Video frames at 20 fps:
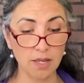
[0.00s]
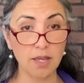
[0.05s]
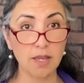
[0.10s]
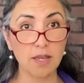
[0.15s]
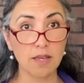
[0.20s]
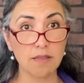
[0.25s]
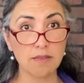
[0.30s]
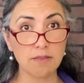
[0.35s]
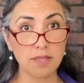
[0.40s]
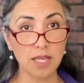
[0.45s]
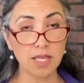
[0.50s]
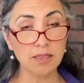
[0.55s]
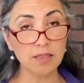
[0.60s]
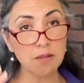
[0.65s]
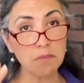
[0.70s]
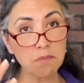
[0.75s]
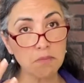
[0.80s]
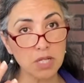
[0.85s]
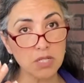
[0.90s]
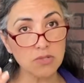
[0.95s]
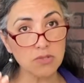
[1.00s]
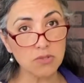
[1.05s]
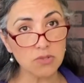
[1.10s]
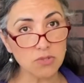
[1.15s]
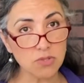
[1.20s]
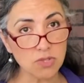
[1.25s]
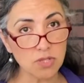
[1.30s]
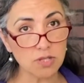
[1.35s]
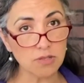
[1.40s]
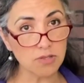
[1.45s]
Then the muscle
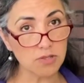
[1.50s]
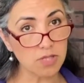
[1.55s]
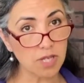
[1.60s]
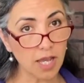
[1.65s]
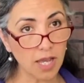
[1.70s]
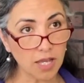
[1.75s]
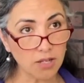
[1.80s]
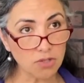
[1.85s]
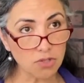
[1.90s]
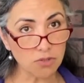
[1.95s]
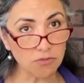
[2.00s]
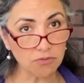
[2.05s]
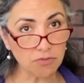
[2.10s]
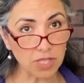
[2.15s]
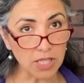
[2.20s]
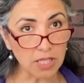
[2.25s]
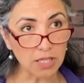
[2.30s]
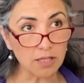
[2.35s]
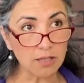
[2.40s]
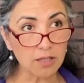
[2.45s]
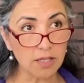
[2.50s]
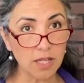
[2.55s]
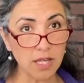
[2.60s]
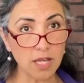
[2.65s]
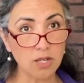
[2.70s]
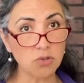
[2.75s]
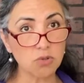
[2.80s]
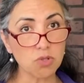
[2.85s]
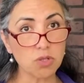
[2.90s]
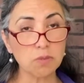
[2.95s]
starts to atrophy, and
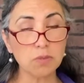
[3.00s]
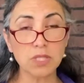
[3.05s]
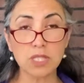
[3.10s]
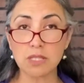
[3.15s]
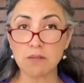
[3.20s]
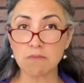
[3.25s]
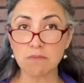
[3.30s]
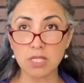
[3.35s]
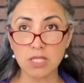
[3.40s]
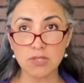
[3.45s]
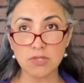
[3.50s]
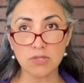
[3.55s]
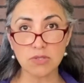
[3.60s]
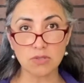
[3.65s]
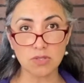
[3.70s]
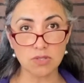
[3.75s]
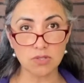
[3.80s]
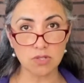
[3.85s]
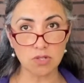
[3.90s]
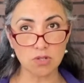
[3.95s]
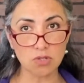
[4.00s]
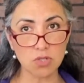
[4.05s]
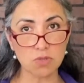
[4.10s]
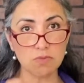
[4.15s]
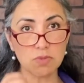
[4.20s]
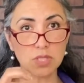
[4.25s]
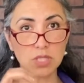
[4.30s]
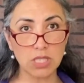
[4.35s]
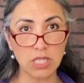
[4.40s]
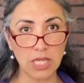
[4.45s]
normally the muscle is there to
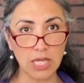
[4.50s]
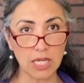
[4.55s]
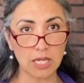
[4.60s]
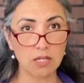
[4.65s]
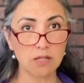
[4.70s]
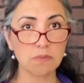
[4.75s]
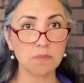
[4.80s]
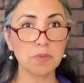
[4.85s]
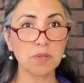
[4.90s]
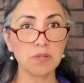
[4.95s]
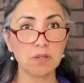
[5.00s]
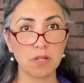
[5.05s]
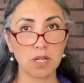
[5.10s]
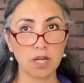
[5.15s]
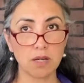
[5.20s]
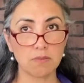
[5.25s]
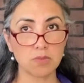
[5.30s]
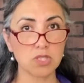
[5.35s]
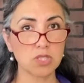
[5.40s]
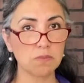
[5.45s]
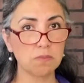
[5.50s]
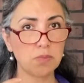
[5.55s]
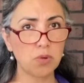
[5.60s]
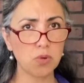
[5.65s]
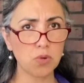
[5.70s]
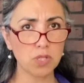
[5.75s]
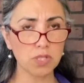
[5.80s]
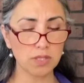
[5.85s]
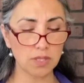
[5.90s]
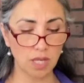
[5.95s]
really help
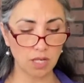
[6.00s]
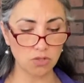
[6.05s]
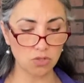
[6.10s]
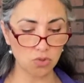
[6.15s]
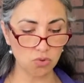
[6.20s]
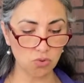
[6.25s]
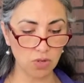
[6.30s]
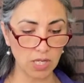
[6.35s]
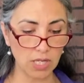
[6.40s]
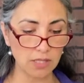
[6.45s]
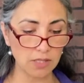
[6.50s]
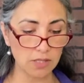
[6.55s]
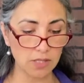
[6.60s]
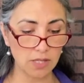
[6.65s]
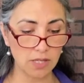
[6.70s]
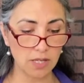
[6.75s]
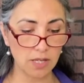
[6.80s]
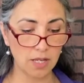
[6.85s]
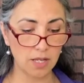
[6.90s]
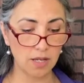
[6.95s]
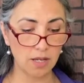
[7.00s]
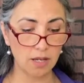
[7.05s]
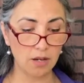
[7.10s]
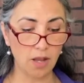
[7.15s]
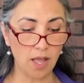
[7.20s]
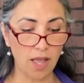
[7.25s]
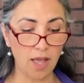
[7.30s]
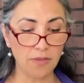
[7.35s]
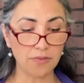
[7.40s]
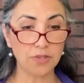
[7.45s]
support that joint.
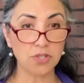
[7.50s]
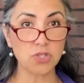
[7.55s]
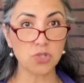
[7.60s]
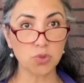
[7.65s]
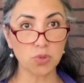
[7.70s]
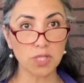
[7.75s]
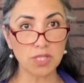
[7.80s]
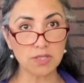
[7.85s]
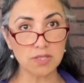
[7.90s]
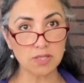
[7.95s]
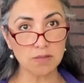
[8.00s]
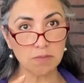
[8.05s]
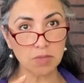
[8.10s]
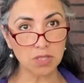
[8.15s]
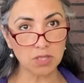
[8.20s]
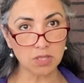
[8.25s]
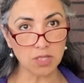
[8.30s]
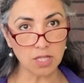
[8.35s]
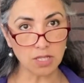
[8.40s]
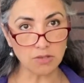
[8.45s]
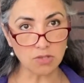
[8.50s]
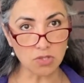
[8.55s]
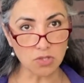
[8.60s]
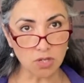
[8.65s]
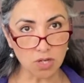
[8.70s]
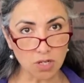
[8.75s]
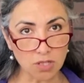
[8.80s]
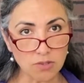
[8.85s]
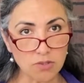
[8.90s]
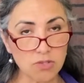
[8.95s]
And the joint stability
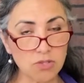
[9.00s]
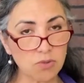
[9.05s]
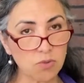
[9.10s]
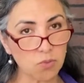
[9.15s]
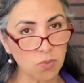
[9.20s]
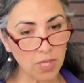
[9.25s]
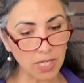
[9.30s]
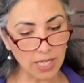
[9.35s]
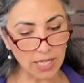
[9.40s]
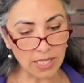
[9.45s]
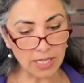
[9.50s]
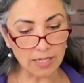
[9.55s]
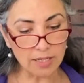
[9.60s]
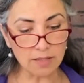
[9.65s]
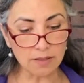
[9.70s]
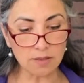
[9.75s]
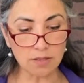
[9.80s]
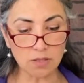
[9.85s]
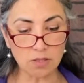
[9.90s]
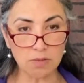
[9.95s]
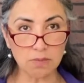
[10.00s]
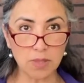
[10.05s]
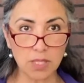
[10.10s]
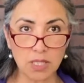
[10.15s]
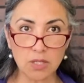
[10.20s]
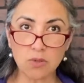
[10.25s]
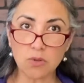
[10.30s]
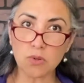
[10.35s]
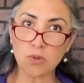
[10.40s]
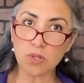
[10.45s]
starts to wane a little bit
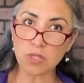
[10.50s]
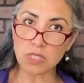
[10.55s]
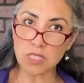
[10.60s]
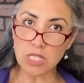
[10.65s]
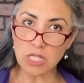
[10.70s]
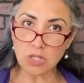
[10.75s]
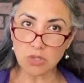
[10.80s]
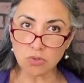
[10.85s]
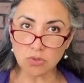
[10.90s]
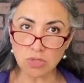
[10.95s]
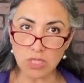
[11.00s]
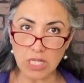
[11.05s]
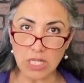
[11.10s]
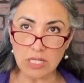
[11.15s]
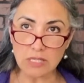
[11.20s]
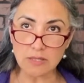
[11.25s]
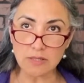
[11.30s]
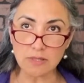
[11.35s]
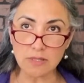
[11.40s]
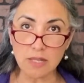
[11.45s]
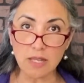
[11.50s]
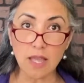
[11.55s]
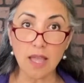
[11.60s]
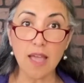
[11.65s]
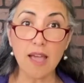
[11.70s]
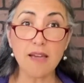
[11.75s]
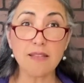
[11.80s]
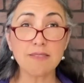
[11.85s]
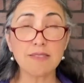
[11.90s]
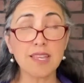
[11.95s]
or decrease,
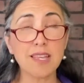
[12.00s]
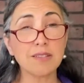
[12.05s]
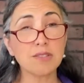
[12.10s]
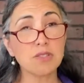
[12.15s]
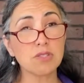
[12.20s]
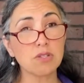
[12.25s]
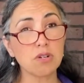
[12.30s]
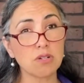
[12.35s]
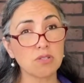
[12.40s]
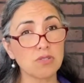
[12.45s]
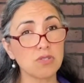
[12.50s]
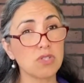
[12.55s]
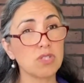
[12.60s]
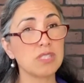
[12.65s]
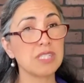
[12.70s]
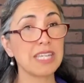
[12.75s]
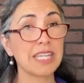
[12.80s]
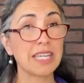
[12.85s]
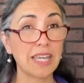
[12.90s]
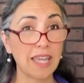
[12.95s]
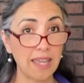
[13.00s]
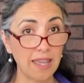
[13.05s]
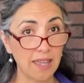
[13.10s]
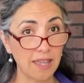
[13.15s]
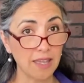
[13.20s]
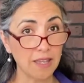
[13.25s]
and then starts to decay.